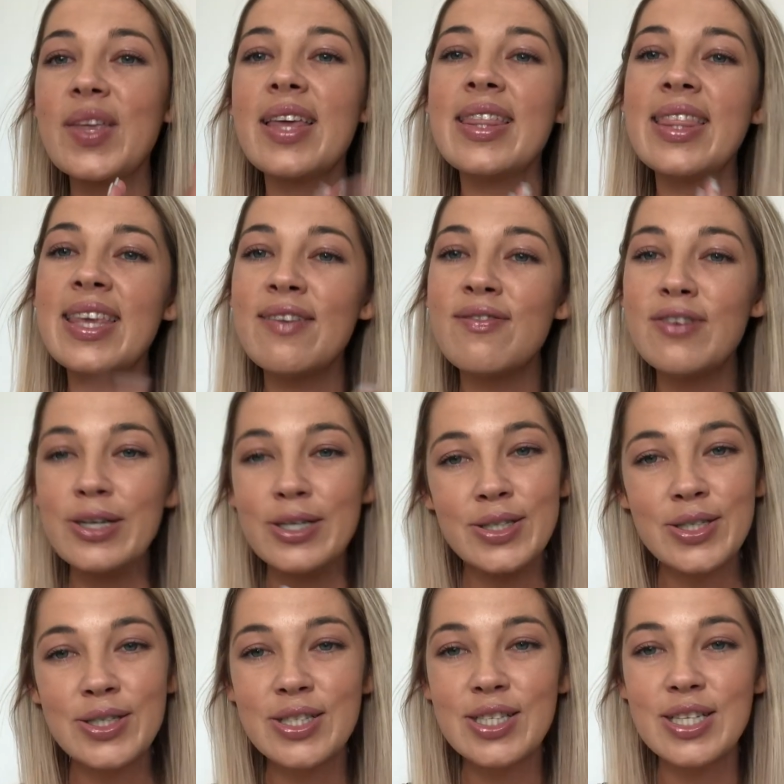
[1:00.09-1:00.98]
The
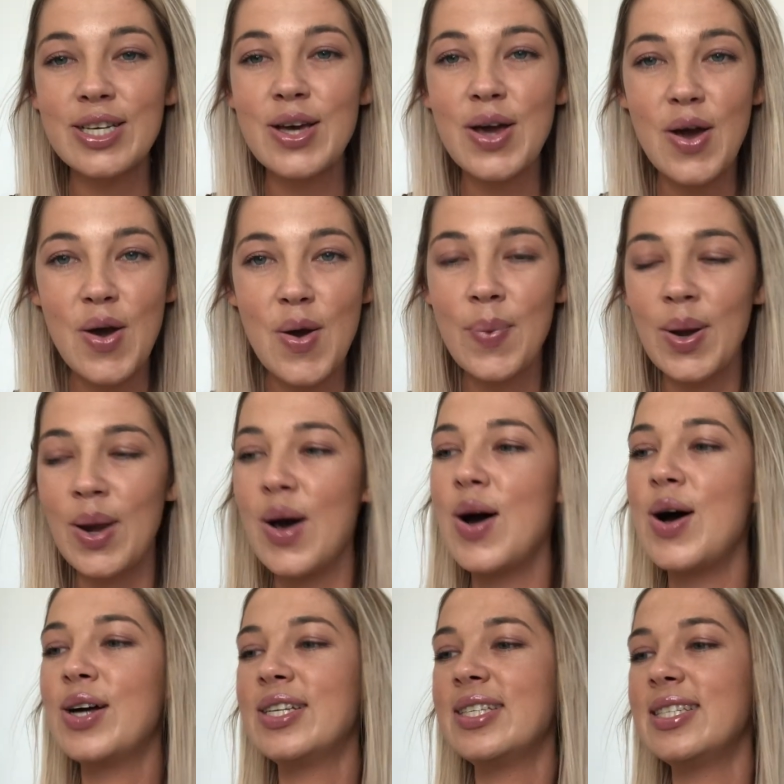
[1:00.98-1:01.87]
first
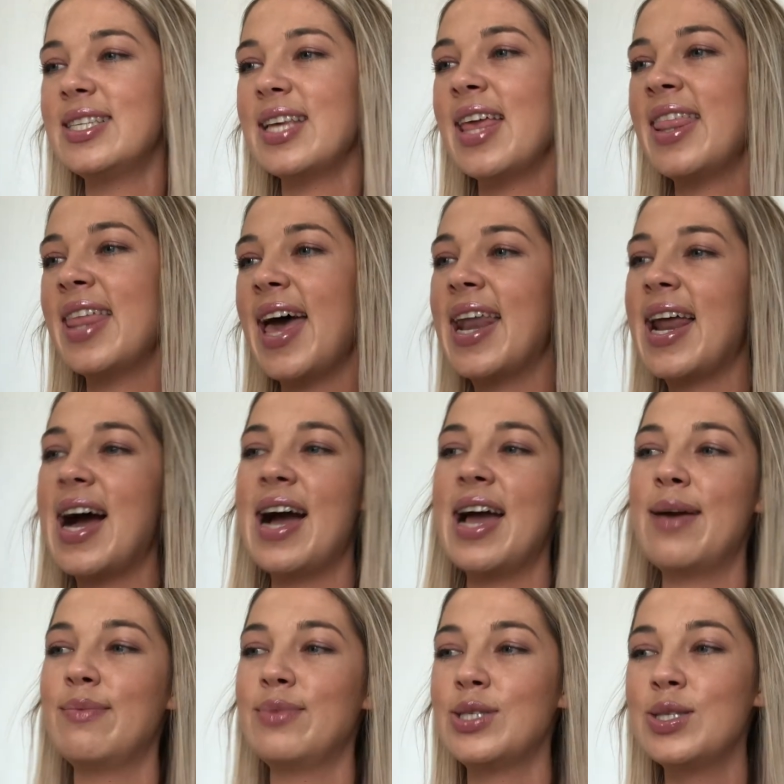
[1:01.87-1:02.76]
plant that I
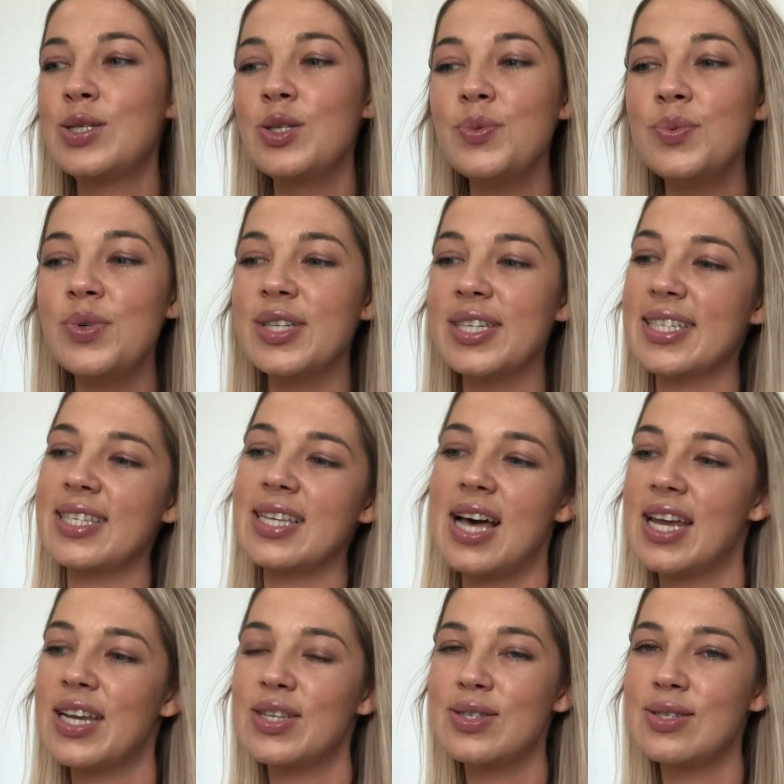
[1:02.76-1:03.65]
am super
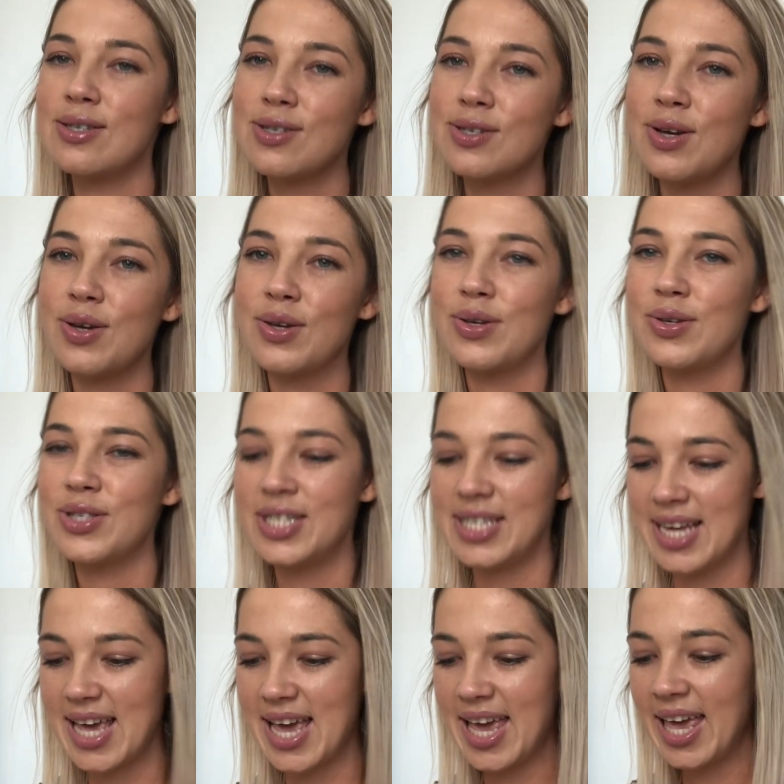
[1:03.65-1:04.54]
excited to show you
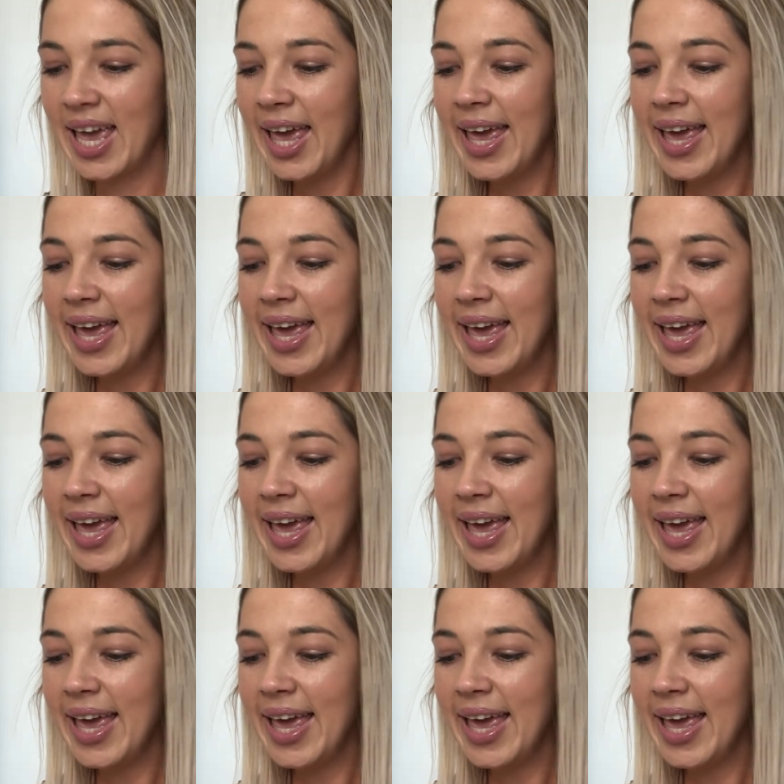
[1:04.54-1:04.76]
today